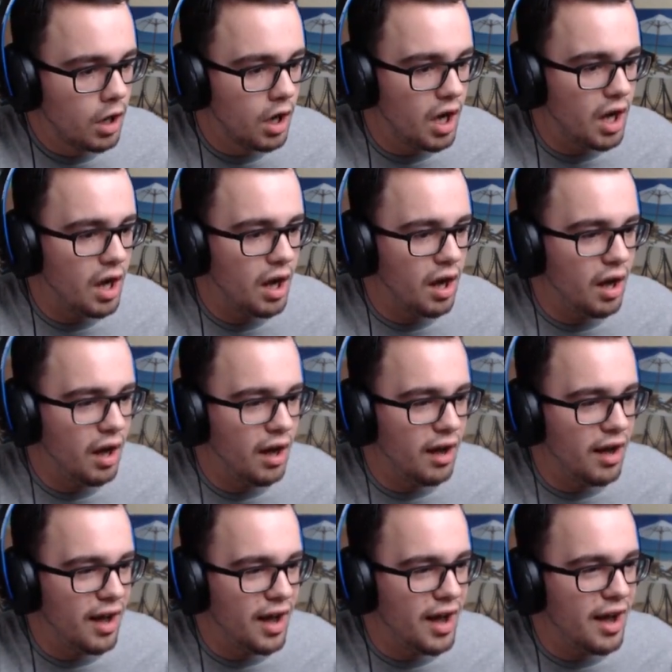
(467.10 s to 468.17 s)

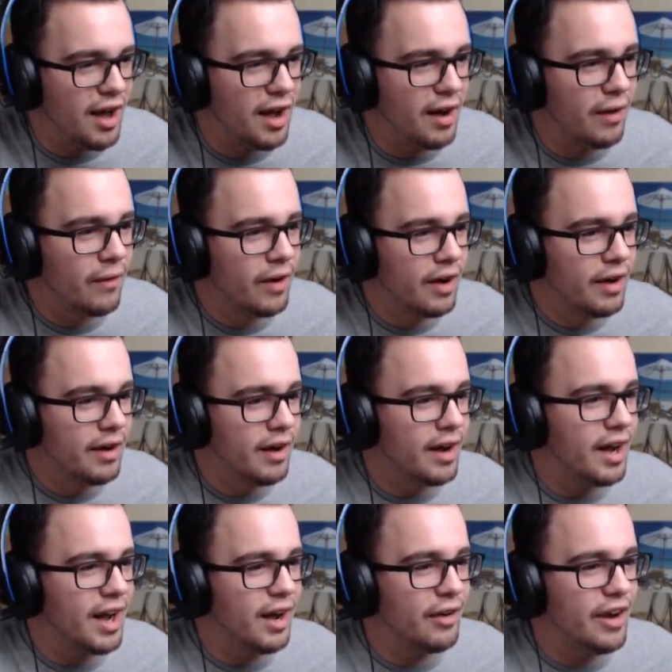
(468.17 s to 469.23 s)
Oh!
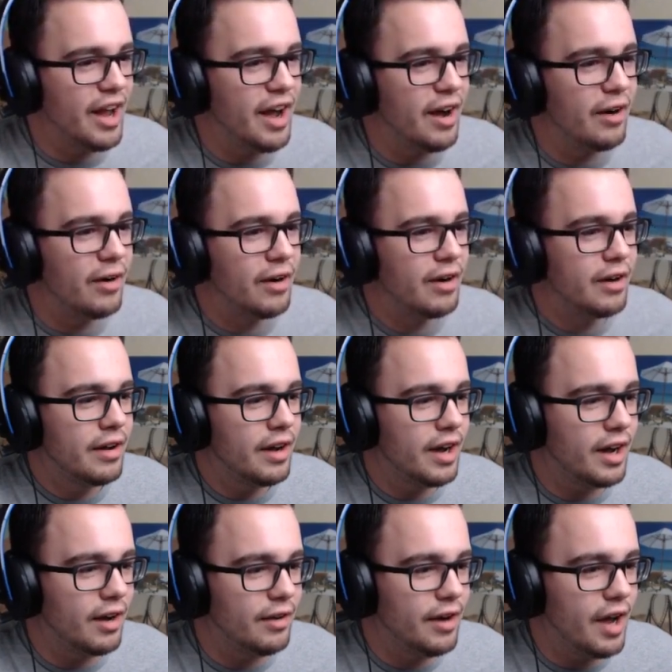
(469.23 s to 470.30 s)
Oh no!
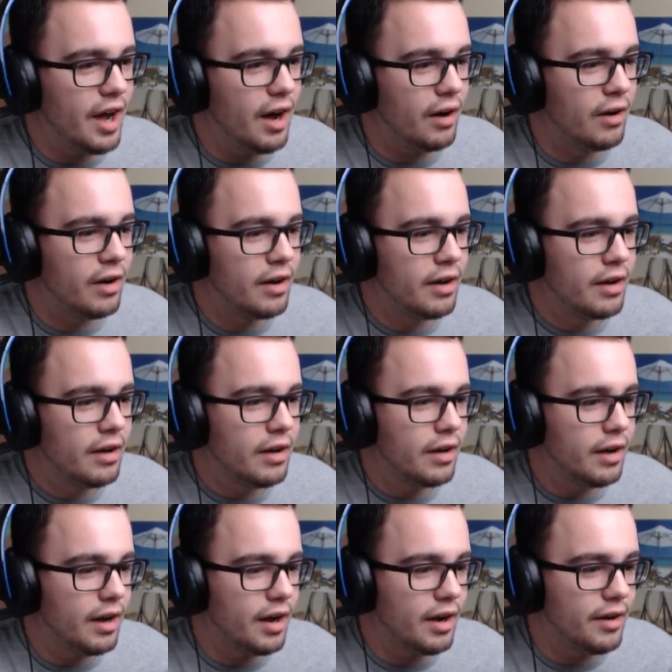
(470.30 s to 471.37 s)
Oh no!
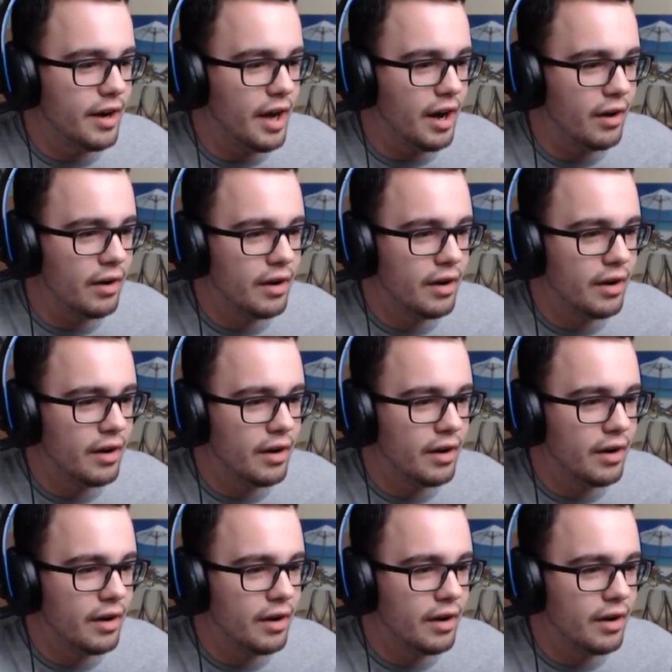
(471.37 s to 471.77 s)
Oh no!